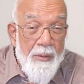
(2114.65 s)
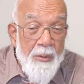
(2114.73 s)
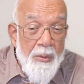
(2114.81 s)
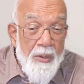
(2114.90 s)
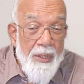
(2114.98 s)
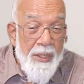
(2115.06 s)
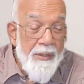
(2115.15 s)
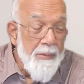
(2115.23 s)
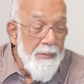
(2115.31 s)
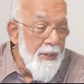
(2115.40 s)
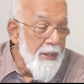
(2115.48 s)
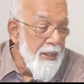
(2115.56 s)
Only in the
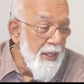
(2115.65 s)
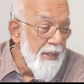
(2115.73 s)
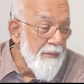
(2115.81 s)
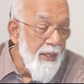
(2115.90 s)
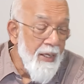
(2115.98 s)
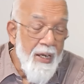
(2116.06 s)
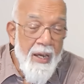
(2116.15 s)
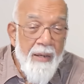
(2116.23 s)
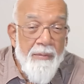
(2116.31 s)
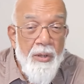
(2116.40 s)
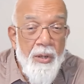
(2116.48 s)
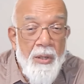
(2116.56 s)
beginning we
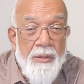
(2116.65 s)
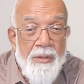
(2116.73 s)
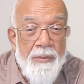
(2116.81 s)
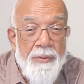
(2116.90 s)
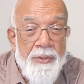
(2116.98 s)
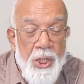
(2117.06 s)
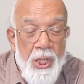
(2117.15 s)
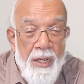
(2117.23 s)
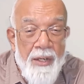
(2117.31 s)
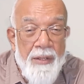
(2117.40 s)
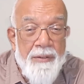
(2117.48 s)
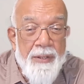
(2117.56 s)
have lot of
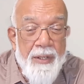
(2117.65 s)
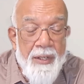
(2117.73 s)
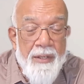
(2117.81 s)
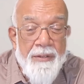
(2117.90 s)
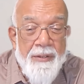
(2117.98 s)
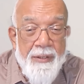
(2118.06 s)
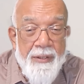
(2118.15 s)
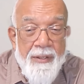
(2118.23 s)
challenges.